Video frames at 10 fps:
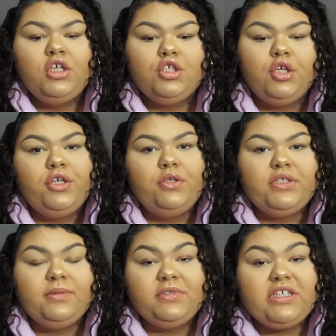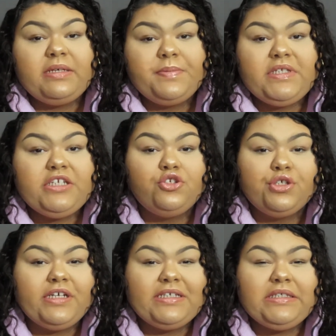show you some tips and
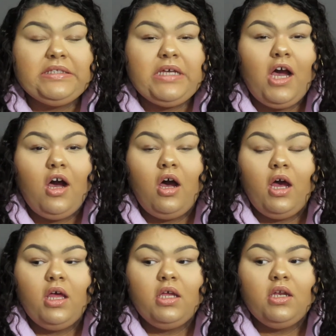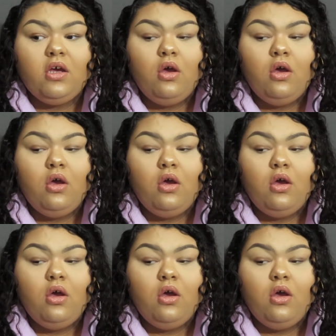tricks on